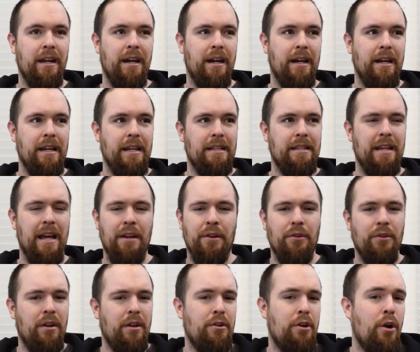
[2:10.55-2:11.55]
Uh, it, I
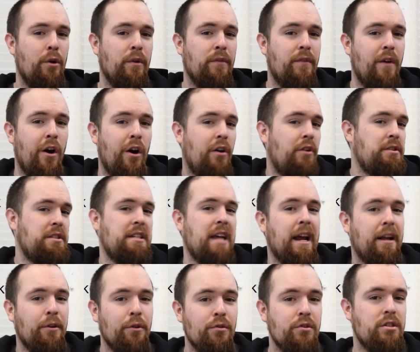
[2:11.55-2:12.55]
don't know if all
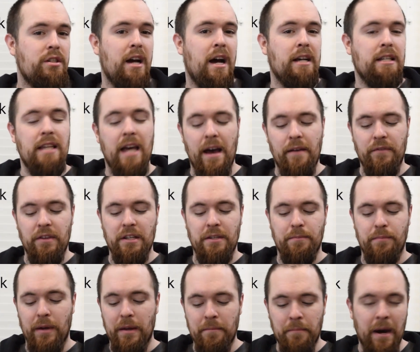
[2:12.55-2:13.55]
Cyclone Shocks have this,
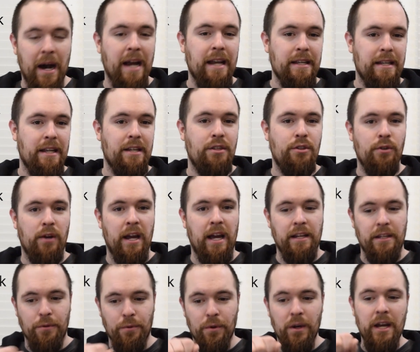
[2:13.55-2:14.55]
but mine did, so I
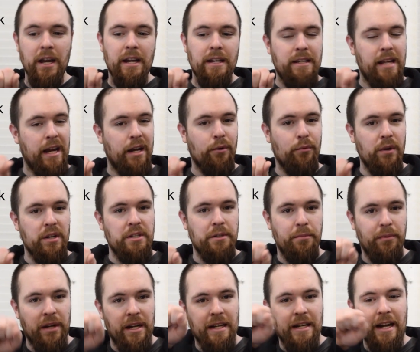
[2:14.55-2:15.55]
had to take a razor
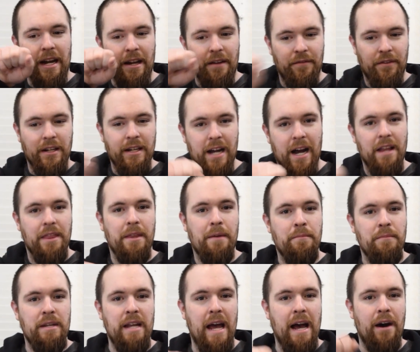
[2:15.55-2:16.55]
blade and kind of cut
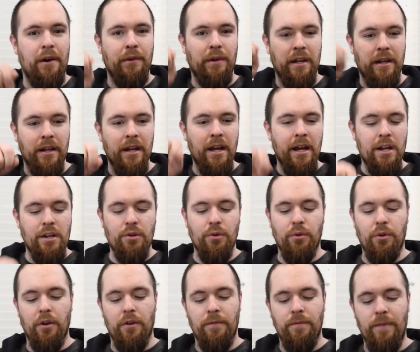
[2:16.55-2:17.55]
them down and do a
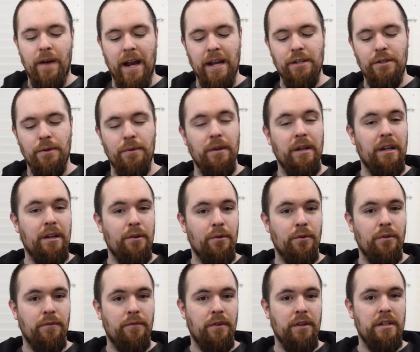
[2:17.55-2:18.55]
little fine tuning in
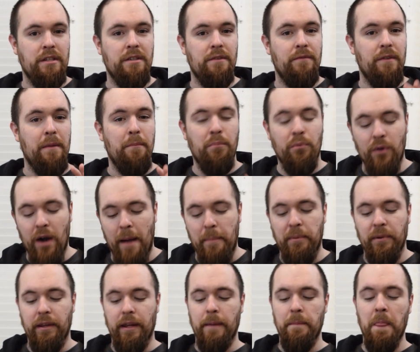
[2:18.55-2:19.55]
order for this to fit
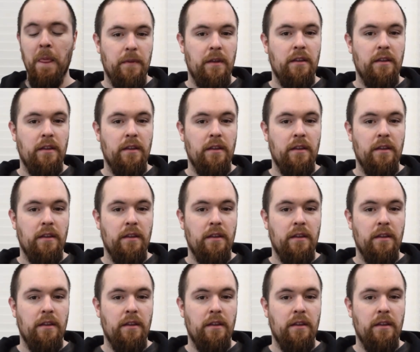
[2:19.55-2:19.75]
properly.